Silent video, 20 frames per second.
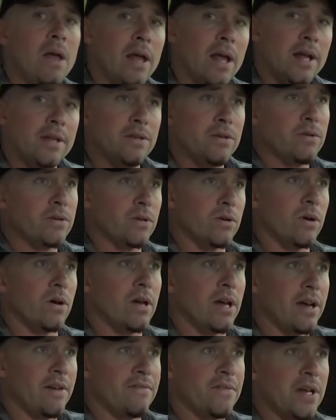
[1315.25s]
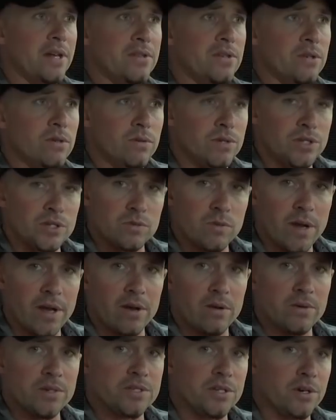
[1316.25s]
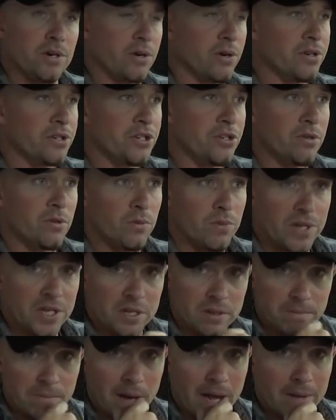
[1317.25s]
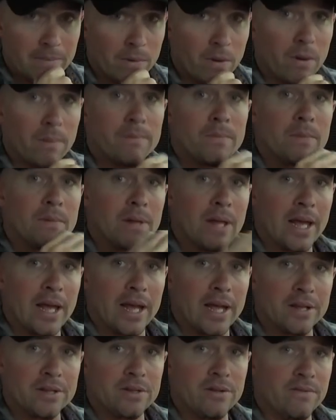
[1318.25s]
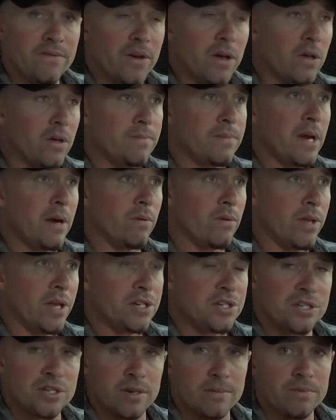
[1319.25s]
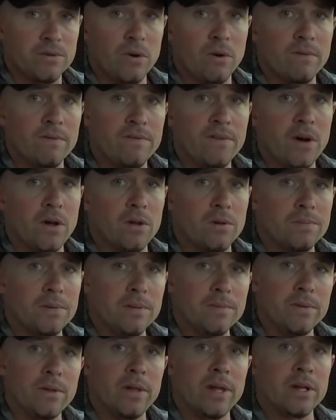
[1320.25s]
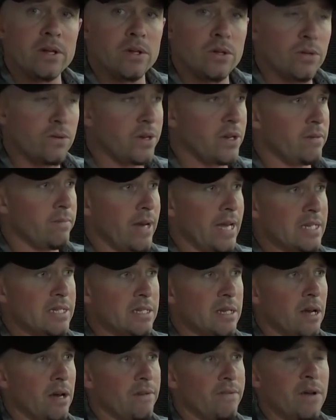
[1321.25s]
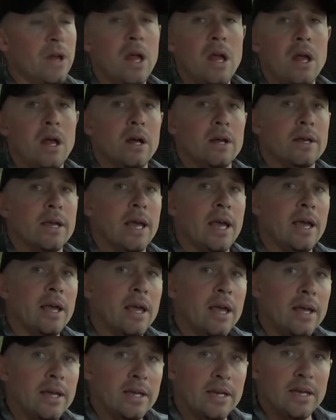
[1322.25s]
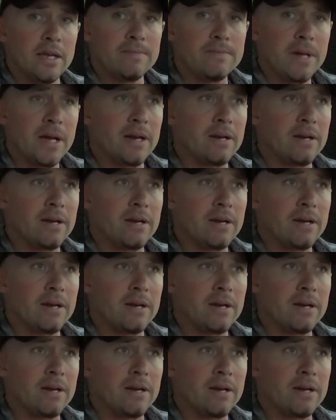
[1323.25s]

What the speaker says: And you can all have that too, which is why I always encourage you to read the Bible and develop that relationship. Don't follow people, including myself. Okay? Keep that